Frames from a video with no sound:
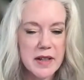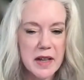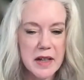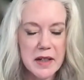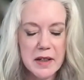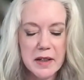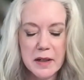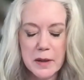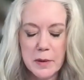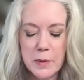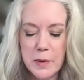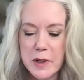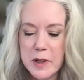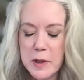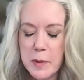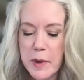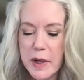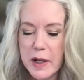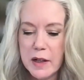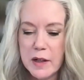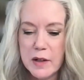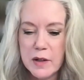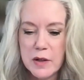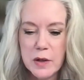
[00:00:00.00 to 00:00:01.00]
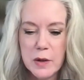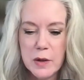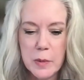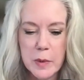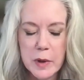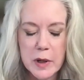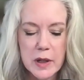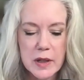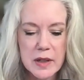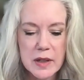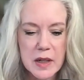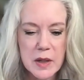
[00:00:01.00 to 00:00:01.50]
how excited I was about it
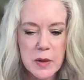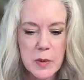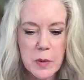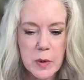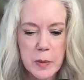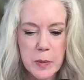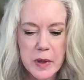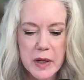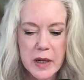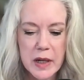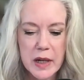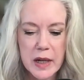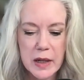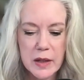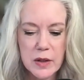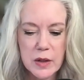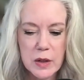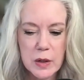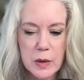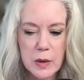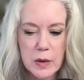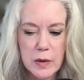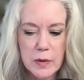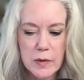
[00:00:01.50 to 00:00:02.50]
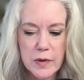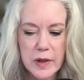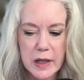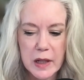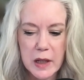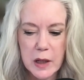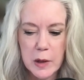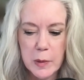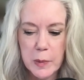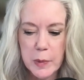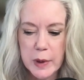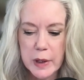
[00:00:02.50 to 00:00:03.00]
too, because as we began to
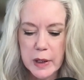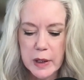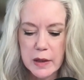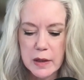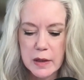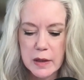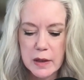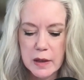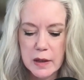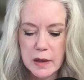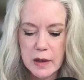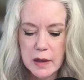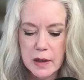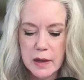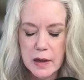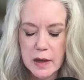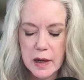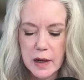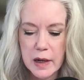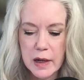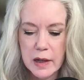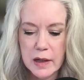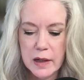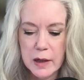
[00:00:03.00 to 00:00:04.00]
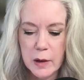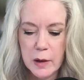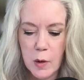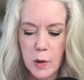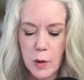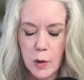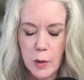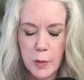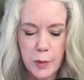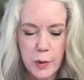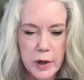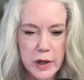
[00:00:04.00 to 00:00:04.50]
develop it and
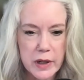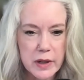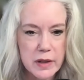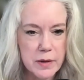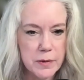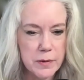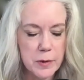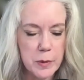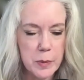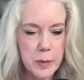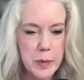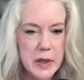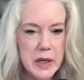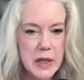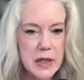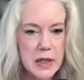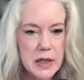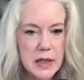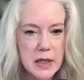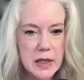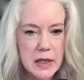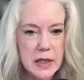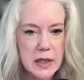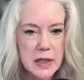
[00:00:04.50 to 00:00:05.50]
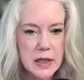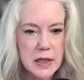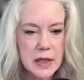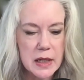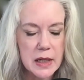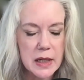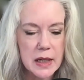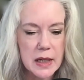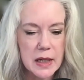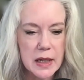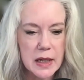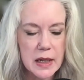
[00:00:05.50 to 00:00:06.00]
incorporate different
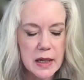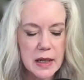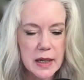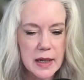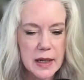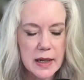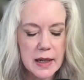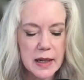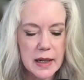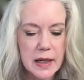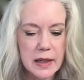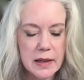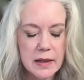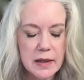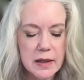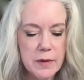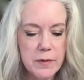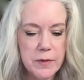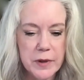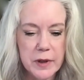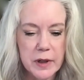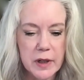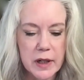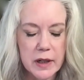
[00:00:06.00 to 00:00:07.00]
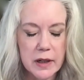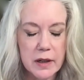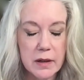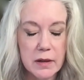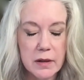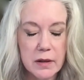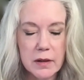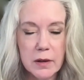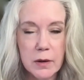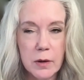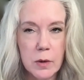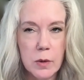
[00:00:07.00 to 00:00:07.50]
pieces, it did feel like
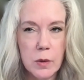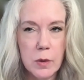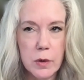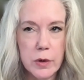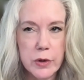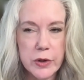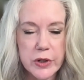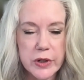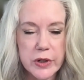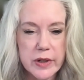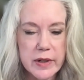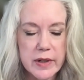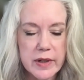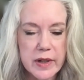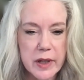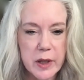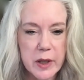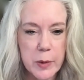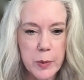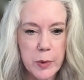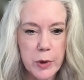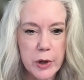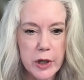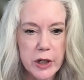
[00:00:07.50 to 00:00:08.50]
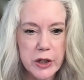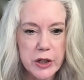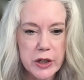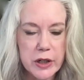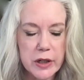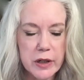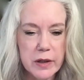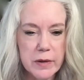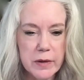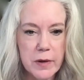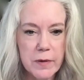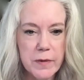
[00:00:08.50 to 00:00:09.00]
a gorgeous
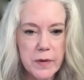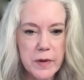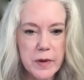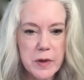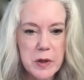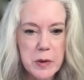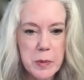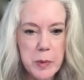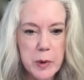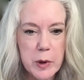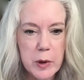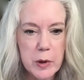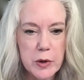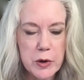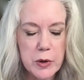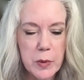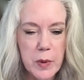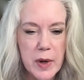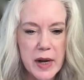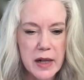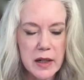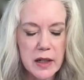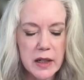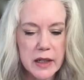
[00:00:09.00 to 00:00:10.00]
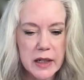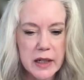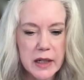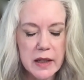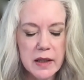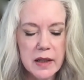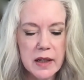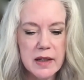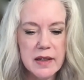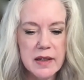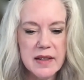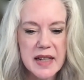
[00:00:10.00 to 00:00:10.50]
celebration of the spirituality
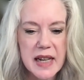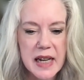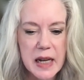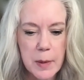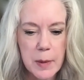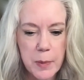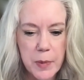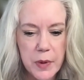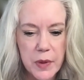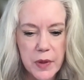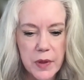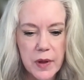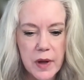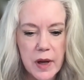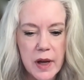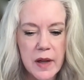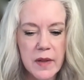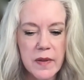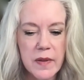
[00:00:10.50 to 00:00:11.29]
and the depth